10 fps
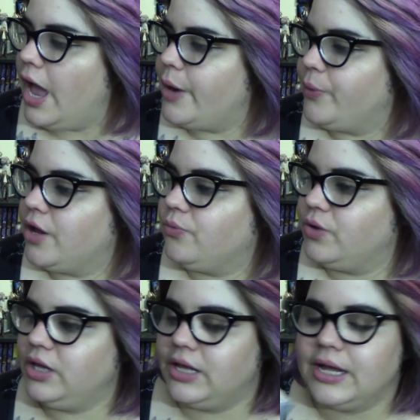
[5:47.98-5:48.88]
And what I
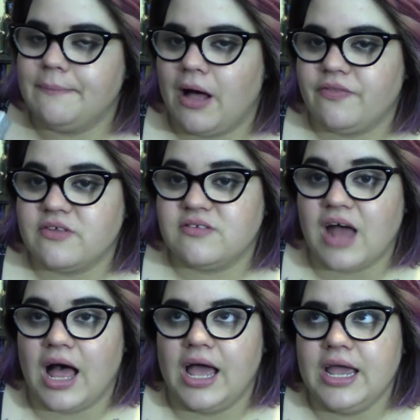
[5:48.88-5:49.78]
really like about this
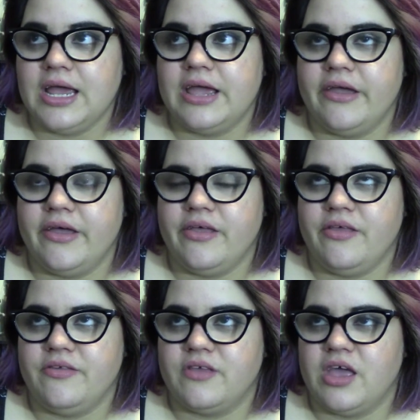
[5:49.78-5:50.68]
dye
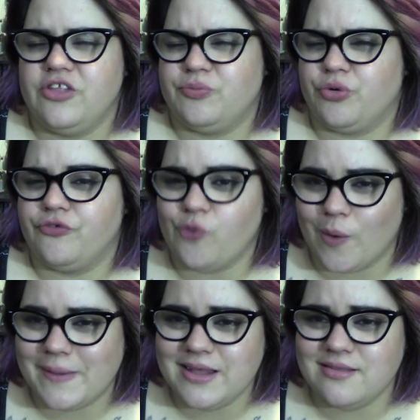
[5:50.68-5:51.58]
is its
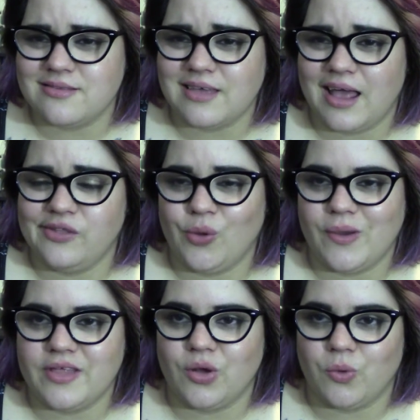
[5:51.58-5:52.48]
performance and the
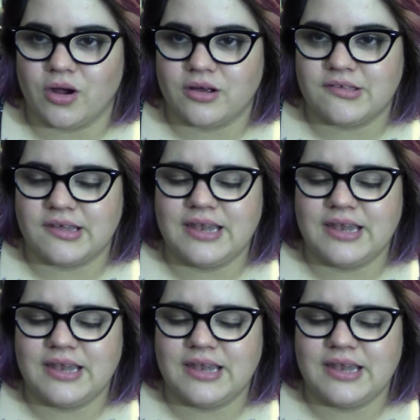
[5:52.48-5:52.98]
way that it works.